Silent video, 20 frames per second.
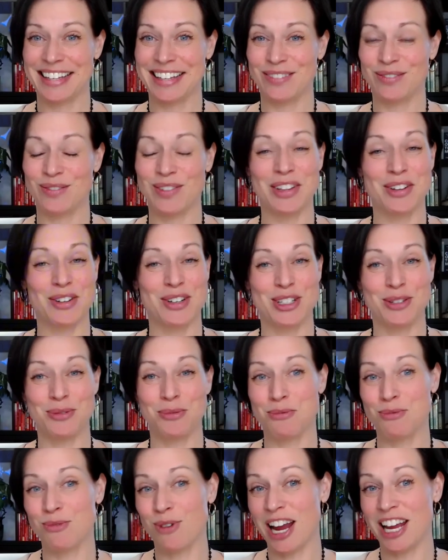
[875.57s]
whether it's
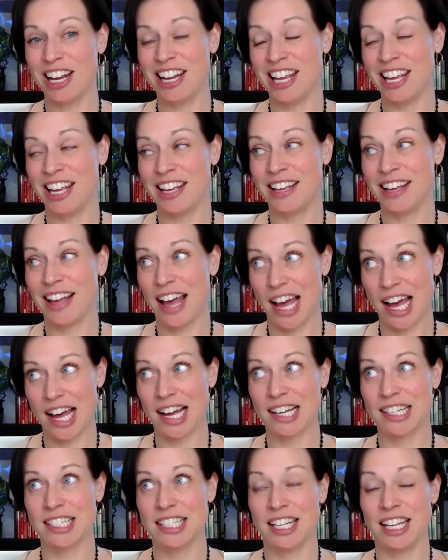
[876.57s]
writing,
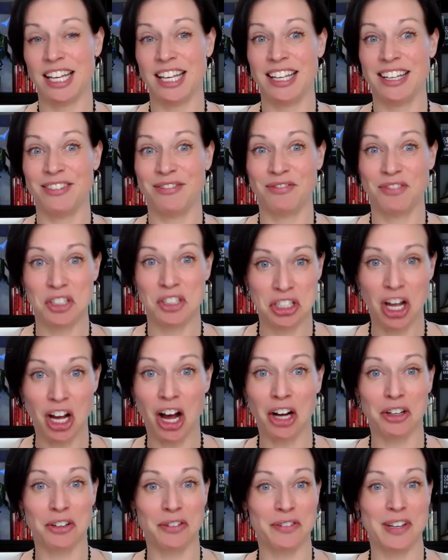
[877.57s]
acting,
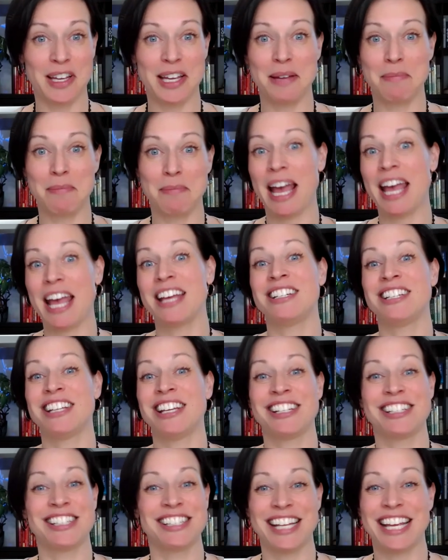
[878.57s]
photography,
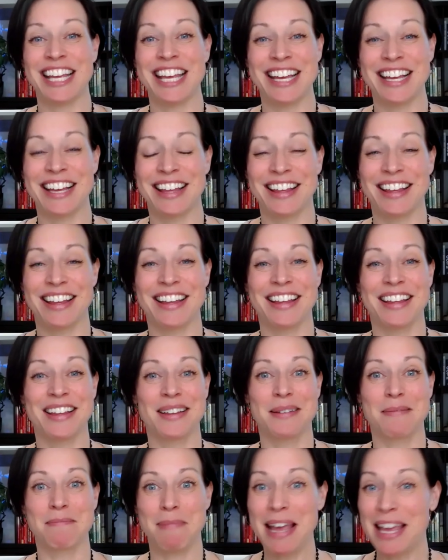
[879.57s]
painting, singing,
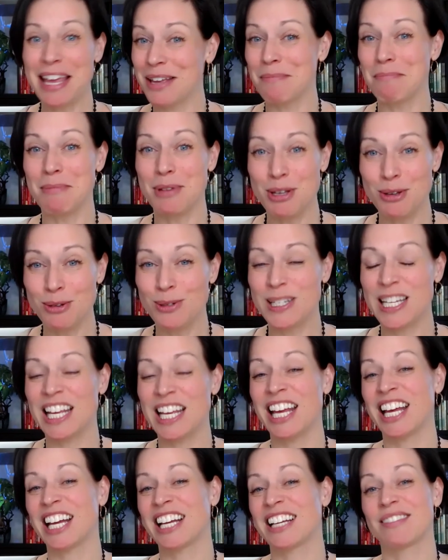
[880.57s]
making
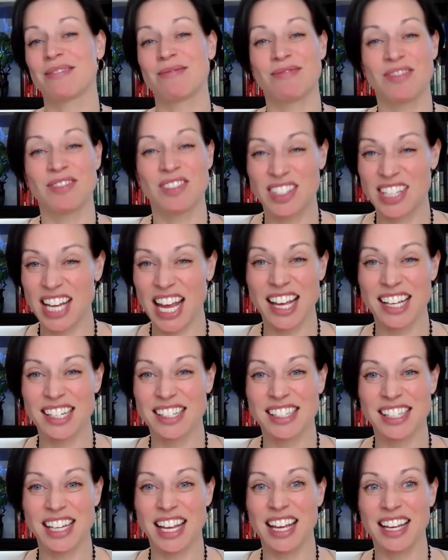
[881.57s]
music,
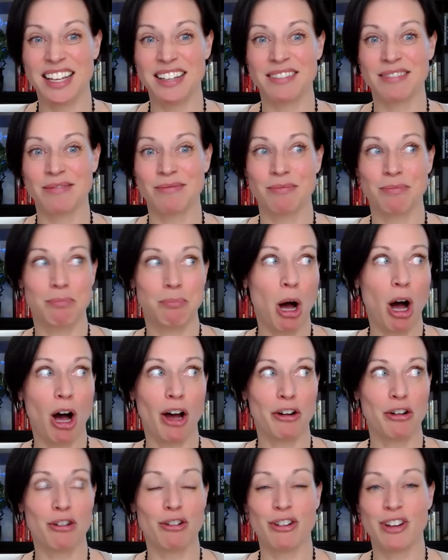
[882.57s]
dancing,
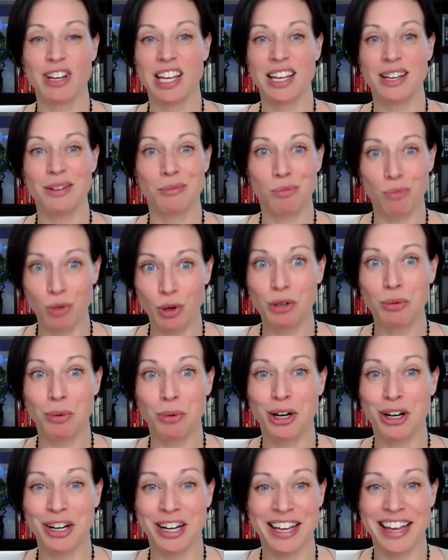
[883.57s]
pottery,
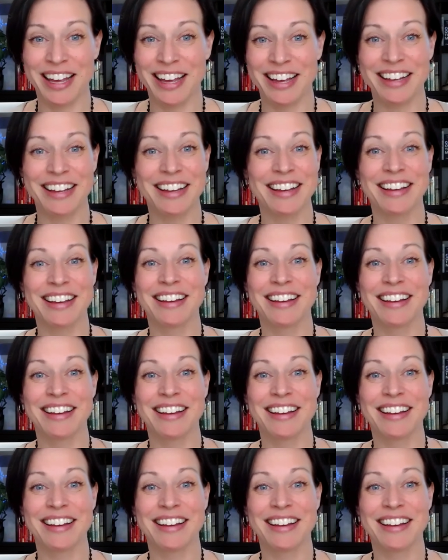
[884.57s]
woodworking.